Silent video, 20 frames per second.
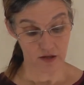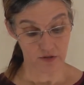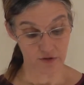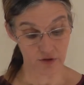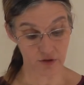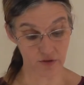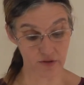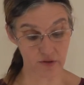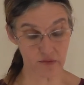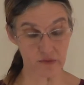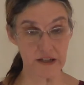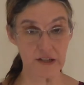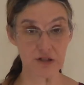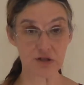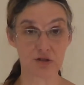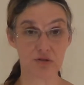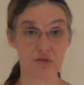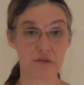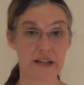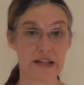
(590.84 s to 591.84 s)
So the
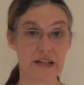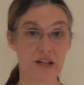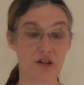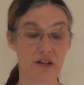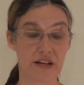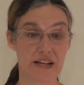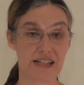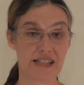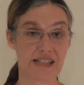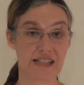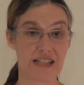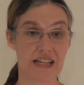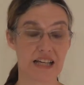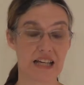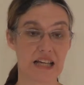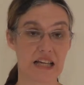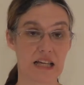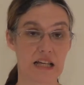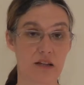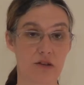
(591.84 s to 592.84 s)
original reader can
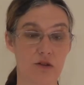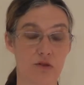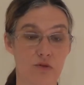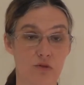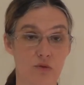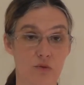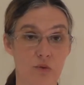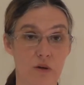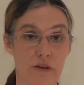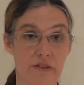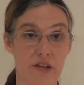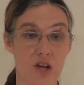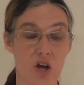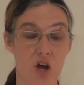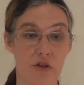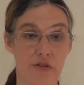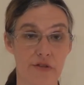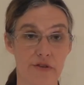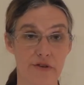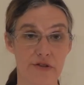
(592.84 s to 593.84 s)
see through what the
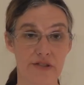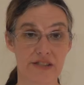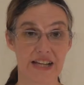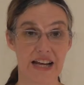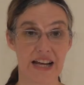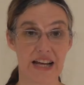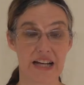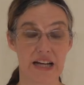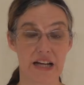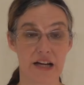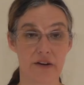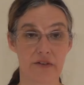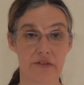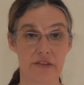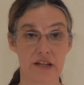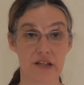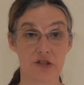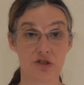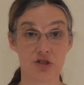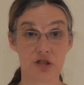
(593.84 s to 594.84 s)
author is saying here
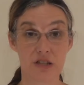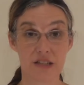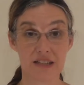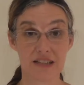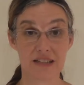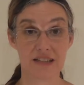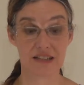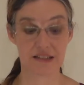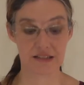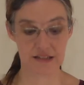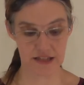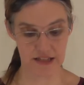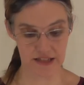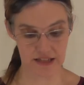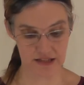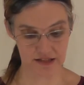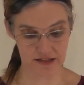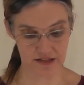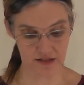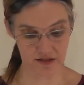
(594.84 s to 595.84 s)
that Jesus
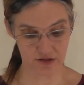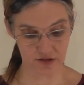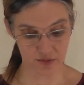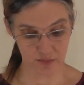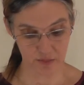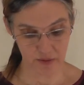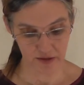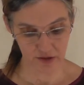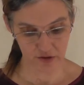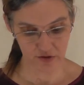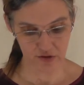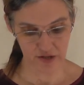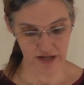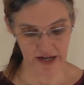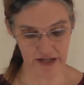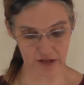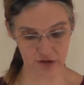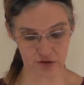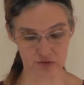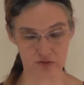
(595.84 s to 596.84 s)
is superior to
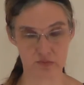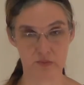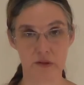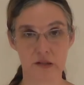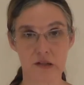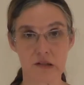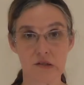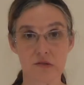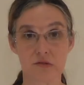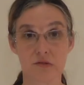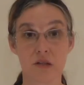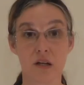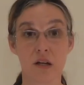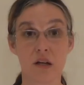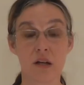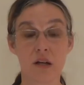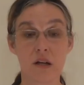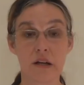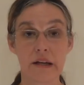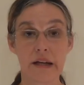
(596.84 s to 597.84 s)
angels because
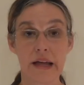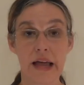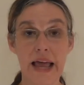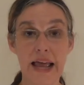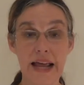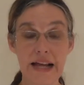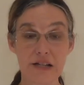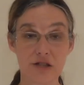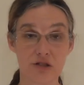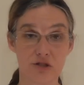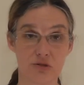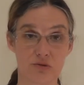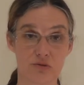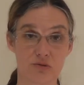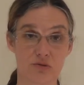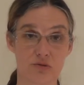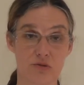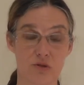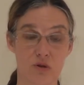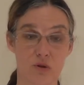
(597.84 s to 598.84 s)

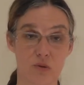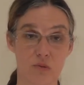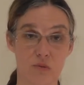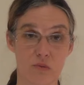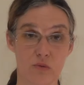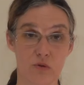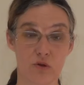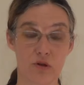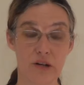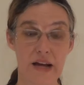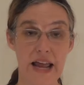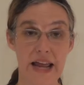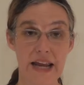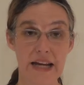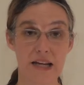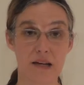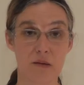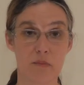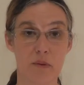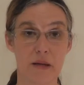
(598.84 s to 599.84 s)
angels are
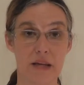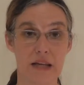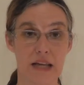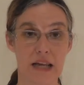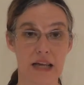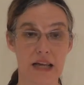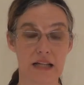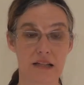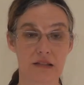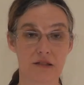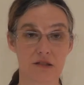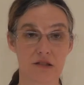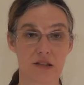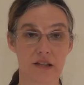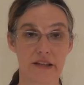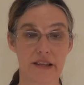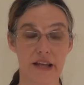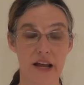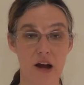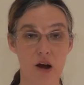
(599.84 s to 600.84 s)
created beings
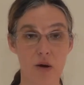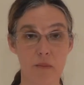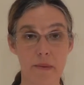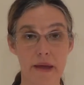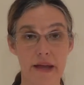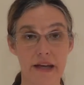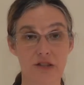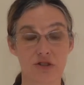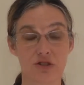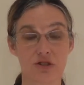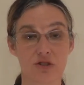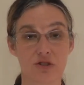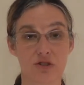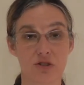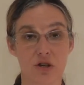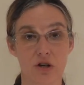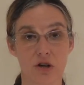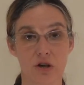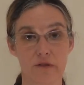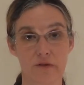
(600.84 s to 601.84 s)
that they are made to
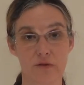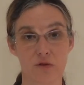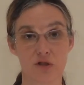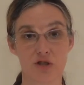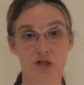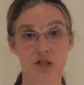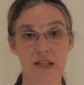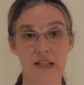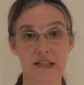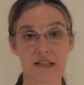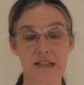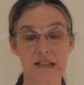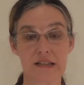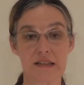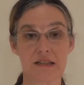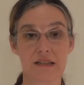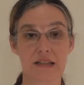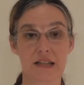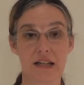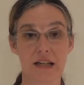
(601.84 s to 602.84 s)
serve, where
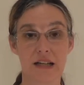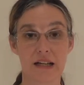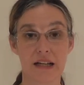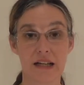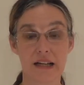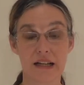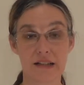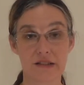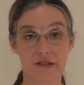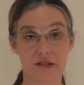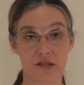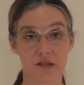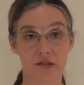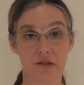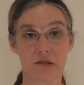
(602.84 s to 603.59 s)
Jesus is the